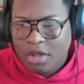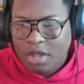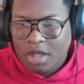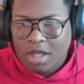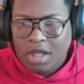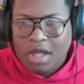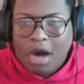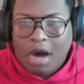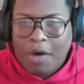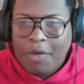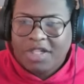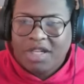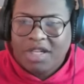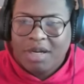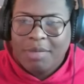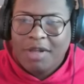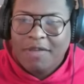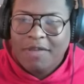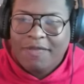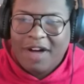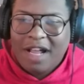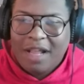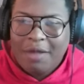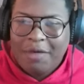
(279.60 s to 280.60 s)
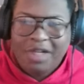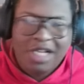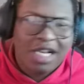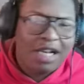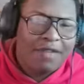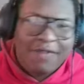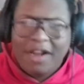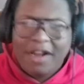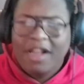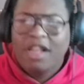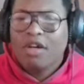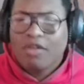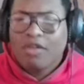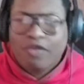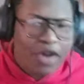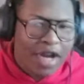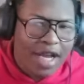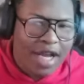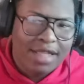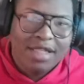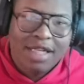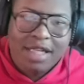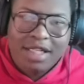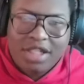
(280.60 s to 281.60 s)
Always trying to be a follower, trying to follow your
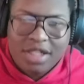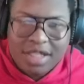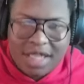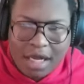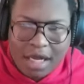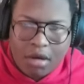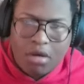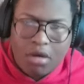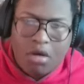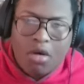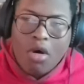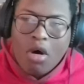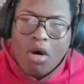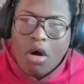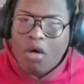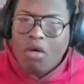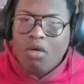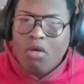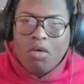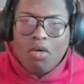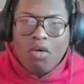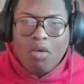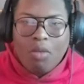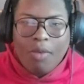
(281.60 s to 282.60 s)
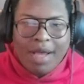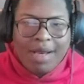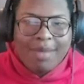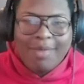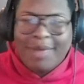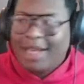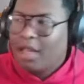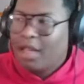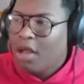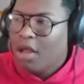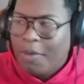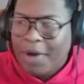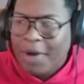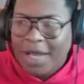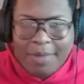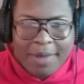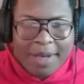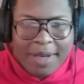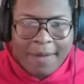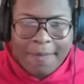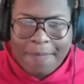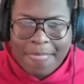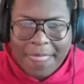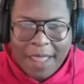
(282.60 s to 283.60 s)
friends. Look at you now. Oh, wait a minute. Wait a
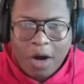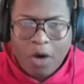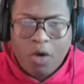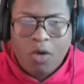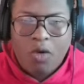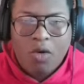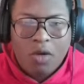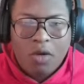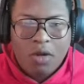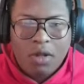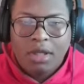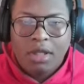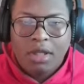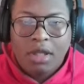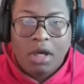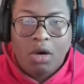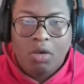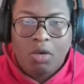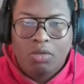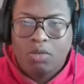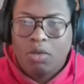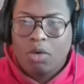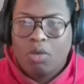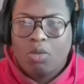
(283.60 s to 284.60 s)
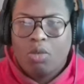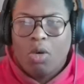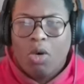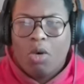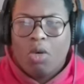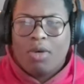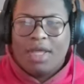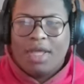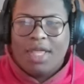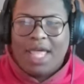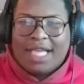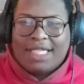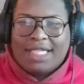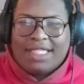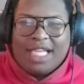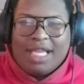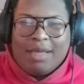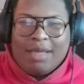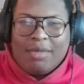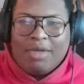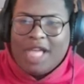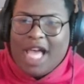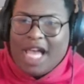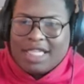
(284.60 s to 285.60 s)
minute. Oh, oh, whoa, he actually hit
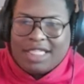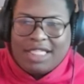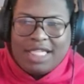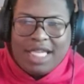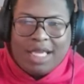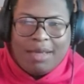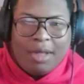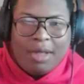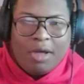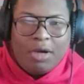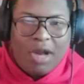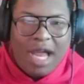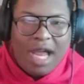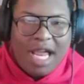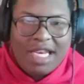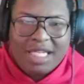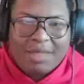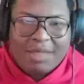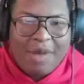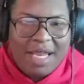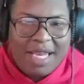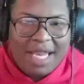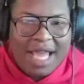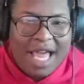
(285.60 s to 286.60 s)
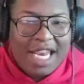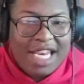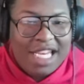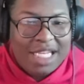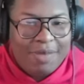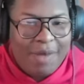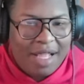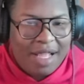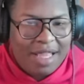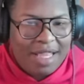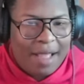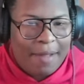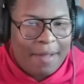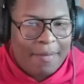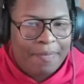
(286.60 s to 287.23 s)
me. He actually hit me. Hold on, I didn't expect that. I didn't expect that.